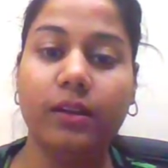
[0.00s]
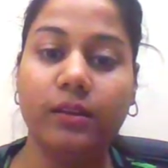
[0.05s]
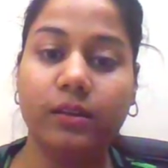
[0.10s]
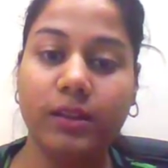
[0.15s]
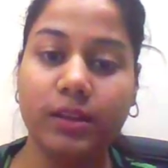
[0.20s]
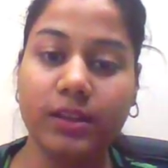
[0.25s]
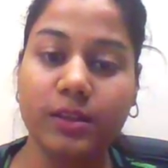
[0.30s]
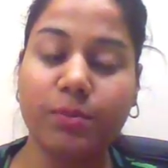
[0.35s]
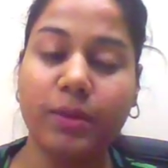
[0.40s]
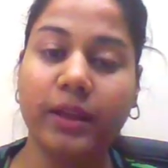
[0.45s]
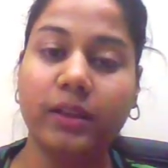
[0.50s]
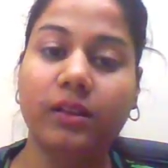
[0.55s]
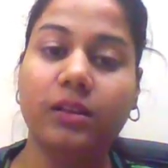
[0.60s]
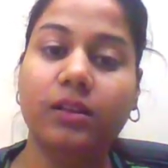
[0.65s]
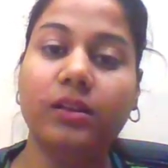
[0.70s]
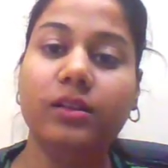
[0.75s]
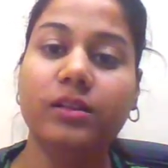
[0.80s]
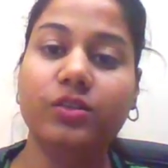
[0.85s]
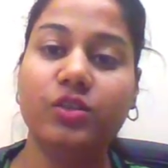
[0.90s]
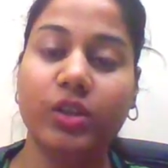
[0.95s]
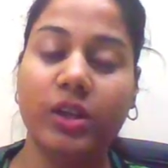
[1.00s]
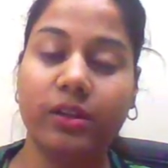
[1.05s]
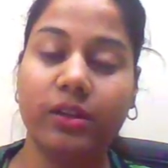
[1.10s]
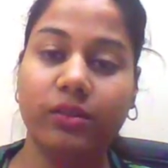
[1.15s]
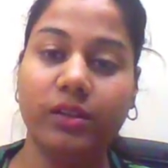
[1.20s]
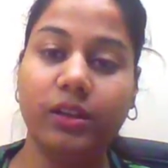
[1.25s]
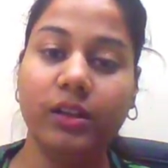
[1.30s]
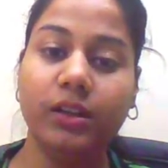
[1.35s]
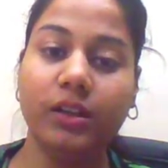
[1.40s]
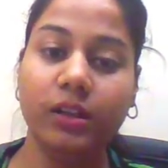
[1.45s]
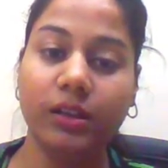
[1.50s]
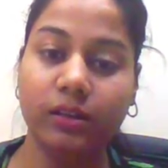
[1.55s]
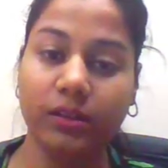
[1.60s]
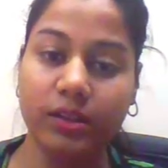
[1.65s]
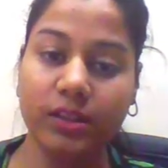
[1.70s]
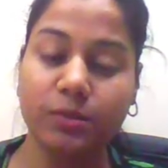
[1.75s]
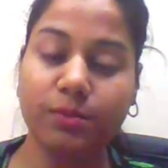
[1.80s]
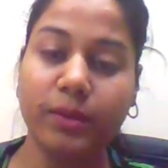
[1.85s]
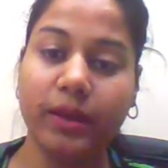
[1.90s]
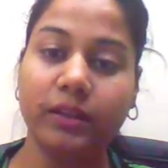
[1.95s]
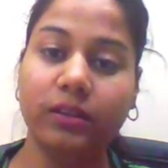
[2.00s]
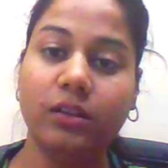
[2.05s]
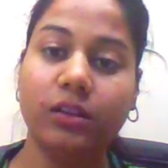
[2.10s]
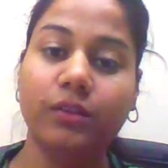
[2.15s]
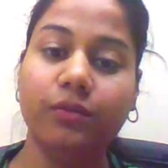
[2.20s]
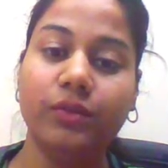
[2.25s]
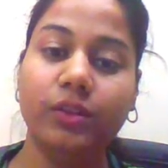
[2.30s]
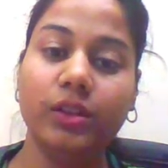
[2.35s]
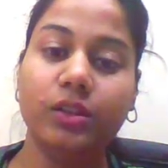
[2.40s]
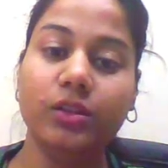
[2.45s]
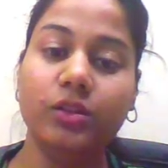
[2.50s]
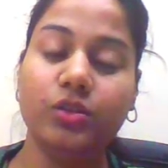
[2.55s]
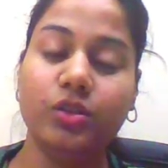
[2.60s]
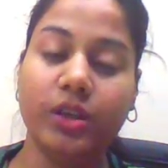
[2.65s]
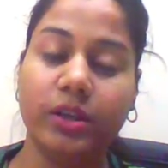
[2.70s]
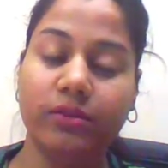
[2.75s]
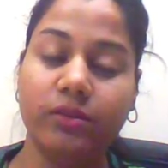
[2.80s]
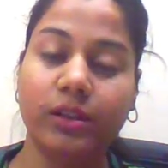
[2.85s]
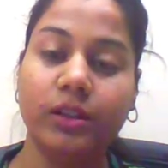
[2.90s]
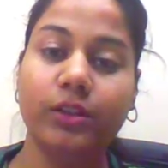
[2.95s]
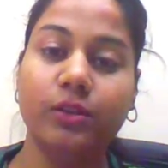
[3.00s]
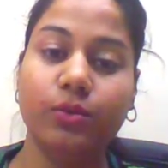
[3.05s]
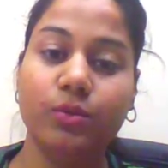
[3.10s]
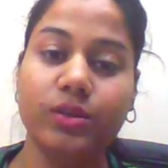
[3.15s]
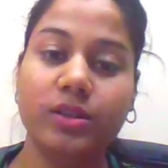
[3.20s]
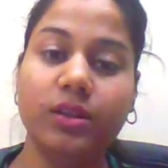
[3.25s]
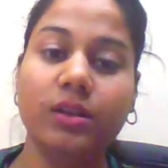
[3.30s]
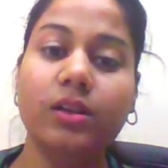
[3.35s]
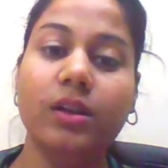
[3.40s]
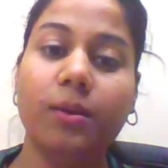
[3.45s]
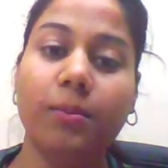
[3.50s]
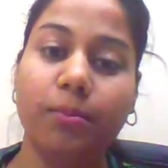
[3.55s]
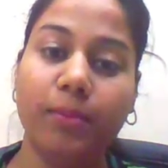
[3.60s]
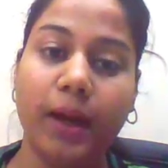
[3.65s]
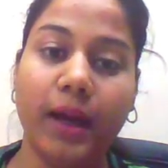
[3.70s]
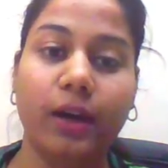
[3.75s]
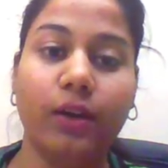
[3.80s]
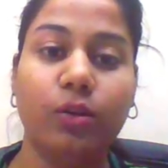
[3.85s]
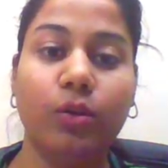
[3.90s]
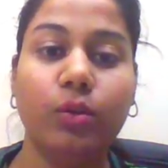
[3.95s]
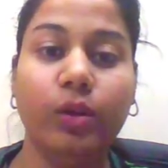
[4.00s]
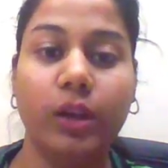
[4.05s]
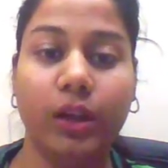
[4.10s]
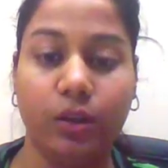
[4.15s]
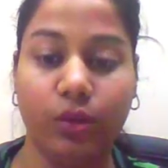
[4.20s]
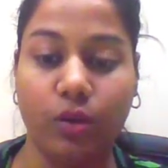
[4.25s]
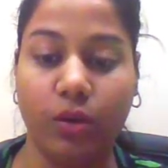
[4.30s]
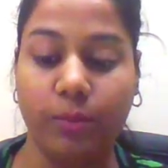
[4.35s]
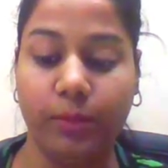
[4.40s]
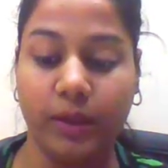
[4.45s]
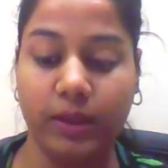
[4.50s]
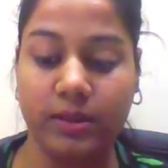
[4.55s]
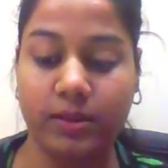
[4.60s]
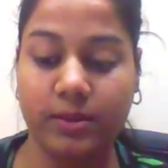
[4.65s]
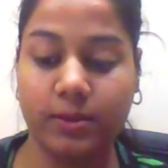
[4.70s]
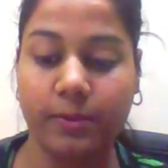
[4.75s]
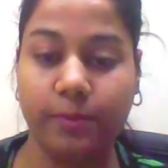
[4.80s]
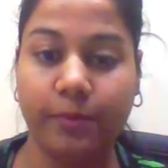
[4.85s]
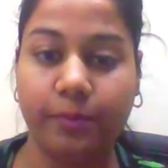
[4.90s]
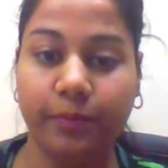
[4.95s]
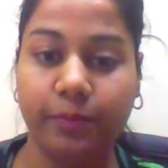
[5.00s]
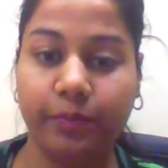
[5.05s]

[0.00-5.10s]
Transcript: This method we generally use in macroeconomics.